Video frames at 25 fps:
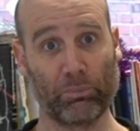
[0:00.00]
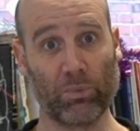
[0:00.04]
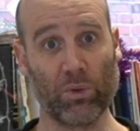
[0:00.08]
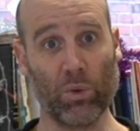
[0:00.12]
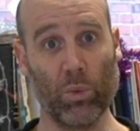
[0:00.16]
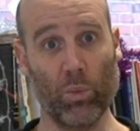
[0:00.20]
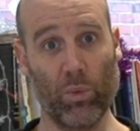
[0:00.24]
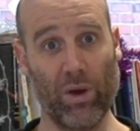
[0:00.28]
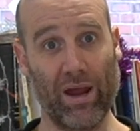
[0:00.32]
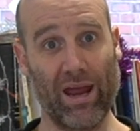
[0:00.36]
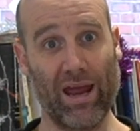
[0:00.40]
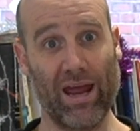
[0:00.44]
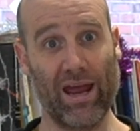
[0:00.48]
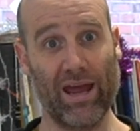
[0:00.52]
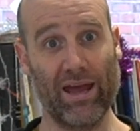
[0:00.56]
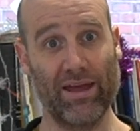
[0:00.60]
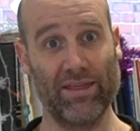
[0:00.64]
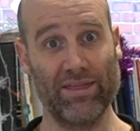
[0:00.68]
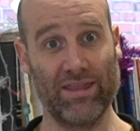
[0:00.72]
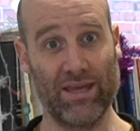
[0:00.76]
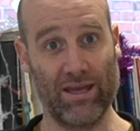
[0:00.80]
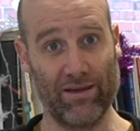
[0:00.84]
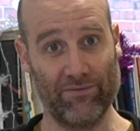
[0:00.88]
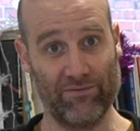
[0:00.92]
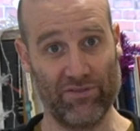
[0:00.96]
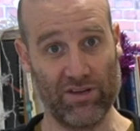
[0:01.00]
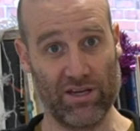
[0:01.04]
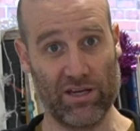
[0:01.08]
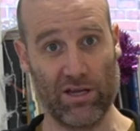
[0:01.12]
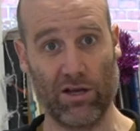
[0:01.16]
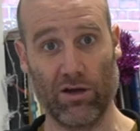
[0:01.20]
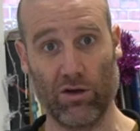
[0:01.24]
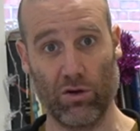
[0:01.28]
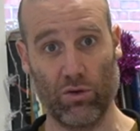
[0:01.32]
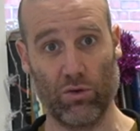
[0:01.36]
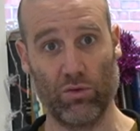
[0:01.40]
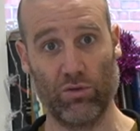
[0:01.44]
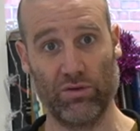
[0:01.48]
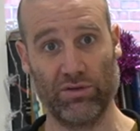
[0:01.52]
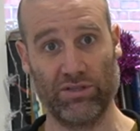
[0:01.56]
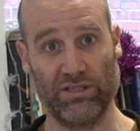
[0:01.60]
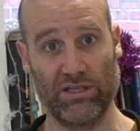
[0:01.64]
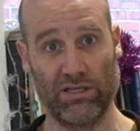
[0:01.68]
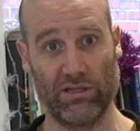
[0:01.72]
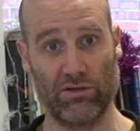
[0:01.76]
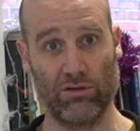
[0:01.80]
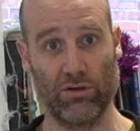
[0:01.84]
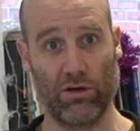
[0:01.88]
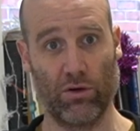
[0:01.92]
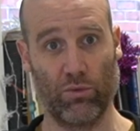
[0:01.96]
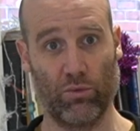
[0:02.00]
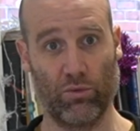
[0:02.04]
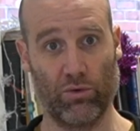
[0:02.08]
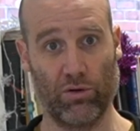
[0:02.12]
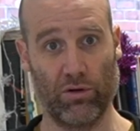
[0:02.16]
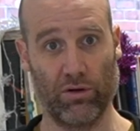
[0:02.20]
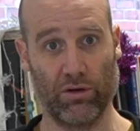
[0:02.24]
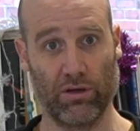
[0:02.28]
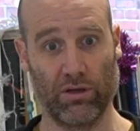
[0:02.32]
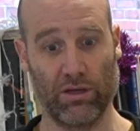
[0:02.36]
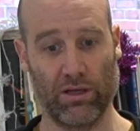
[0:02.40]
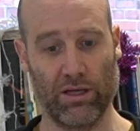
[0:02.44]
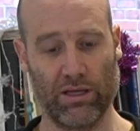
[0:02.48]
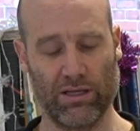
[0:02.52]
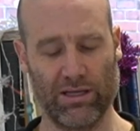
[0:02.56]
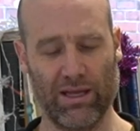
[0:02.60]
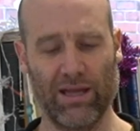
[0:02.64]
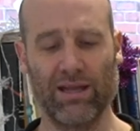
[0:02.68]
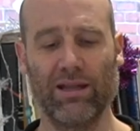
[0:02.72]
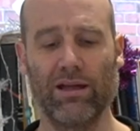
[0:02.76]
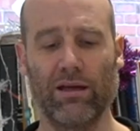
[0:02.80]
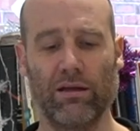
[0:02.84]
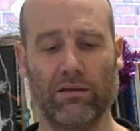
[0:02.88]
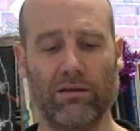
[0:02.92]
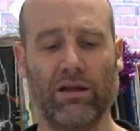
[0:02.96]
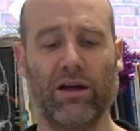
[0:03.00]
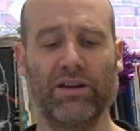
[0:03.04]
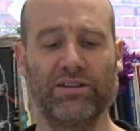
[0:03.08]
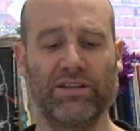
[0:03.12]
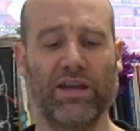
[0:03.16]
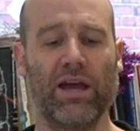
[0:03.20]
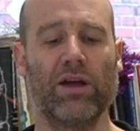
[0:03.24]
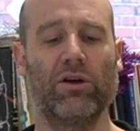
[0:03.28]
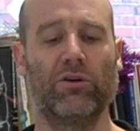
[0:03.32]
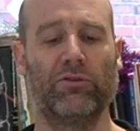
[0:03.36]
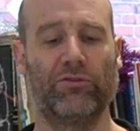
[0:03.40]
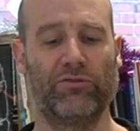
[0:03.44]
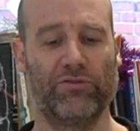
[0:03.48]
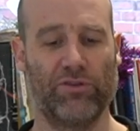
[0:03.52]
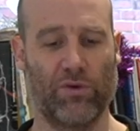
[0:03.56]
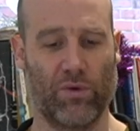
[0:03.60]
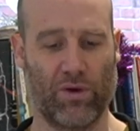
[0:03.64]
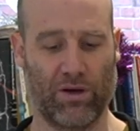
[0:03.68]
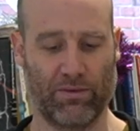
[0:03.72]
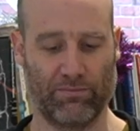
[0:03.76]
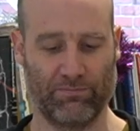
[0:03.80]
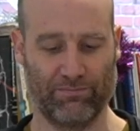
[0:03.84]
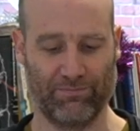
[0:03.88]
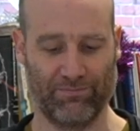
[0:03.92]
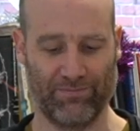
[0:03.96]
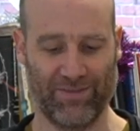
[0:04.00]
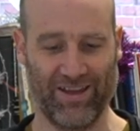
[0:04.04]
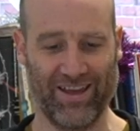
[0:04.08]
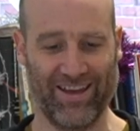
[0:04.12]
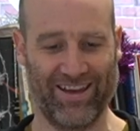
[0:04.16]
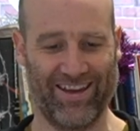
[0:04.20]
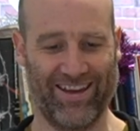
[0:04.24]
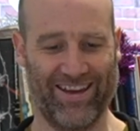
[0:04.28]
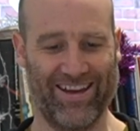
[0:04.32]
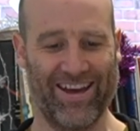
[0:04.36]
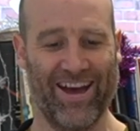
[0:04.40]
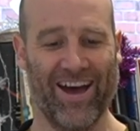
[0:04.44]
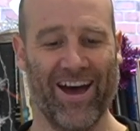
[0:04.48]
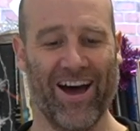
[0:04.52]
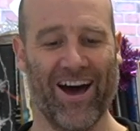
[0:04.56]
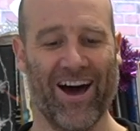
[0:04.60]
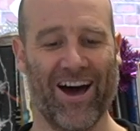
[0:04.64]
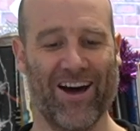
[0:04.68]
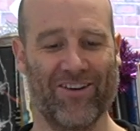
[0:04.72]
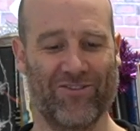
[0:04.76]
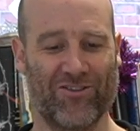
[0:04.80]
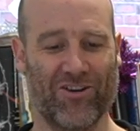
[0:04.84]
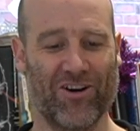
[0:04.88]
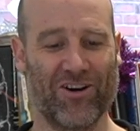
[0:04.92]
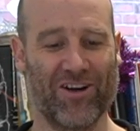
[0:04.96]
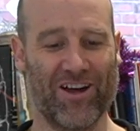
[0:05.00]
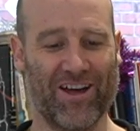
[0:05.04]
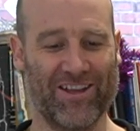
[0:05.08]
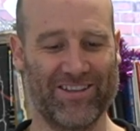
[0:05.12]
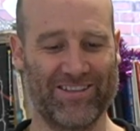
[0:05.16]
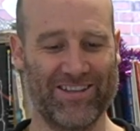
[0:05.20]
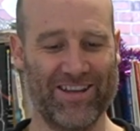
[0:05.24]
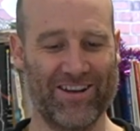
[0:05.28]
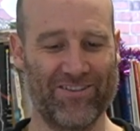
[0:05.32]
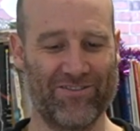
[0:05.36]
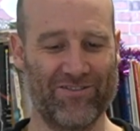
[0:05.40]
where their video did not work, 98 or fewer. I've got a set of